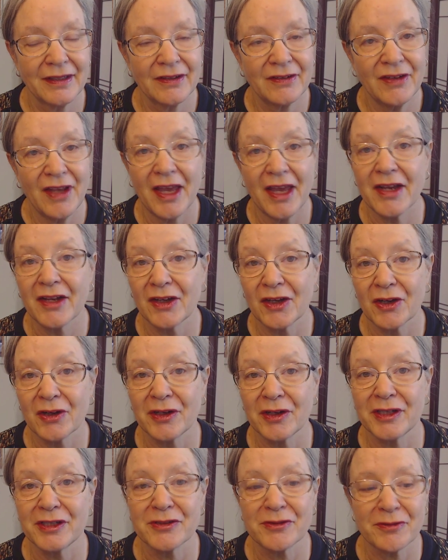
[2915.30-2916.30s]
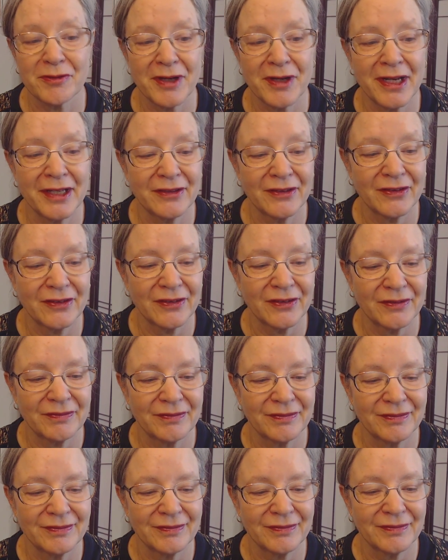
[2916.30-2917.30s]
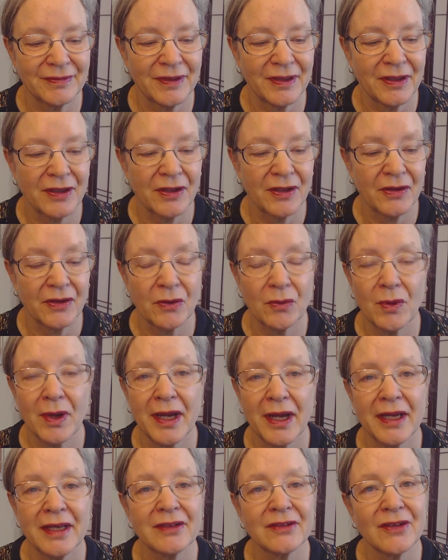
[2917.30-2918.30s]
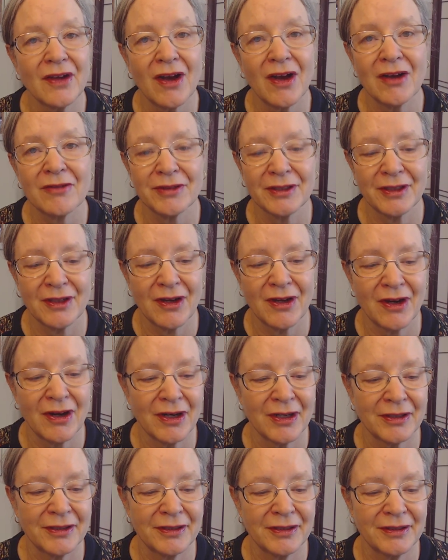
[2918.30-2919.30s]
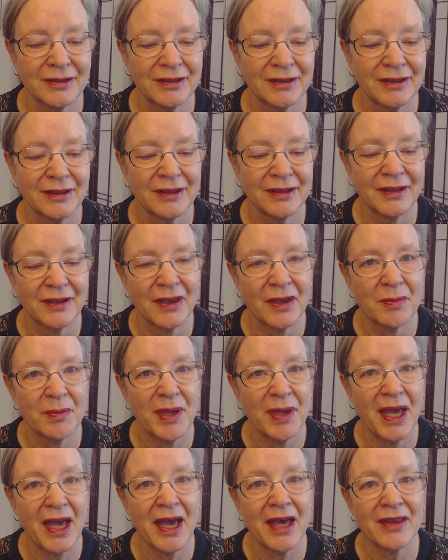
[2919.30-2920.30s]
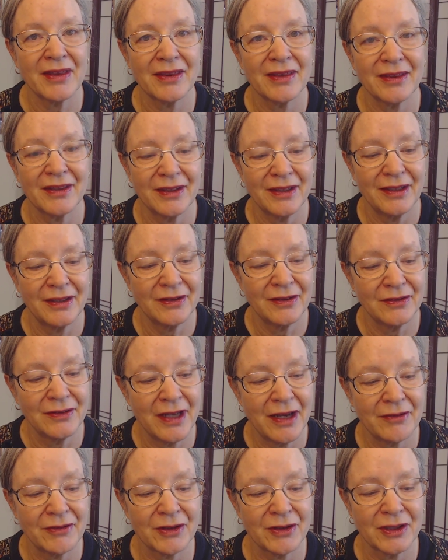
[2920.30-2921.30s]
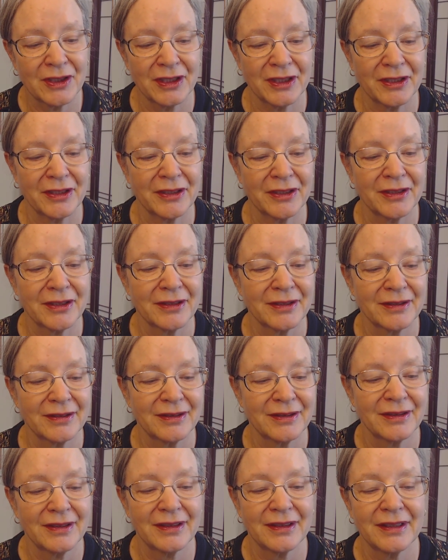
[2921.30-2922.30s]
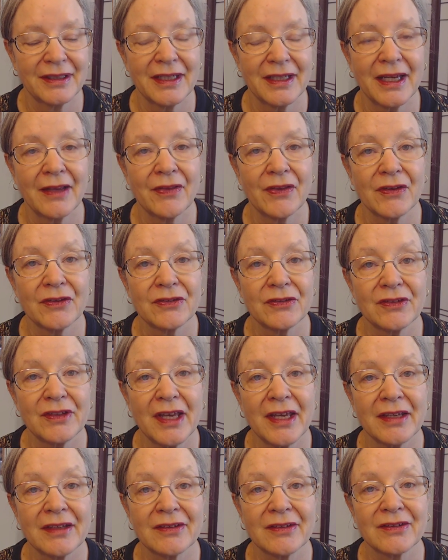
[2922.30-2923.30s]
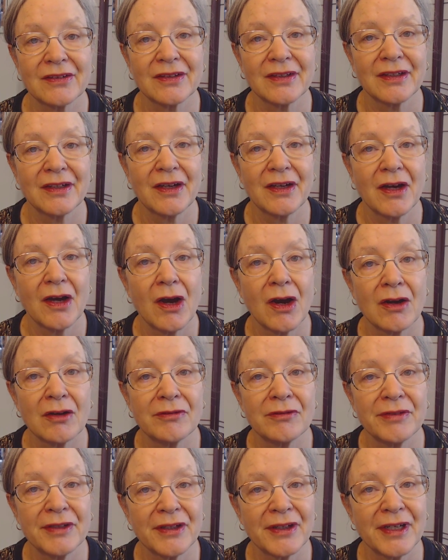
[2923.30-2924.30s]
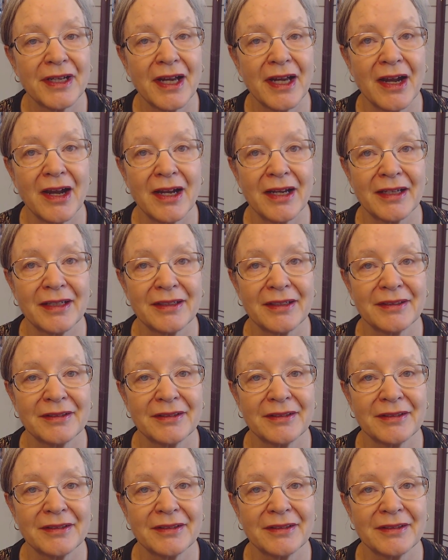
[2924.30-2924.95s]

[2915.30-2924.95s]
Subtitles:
Take courage, friends. The way is often hard, the path is never clear, and the stakes are very high.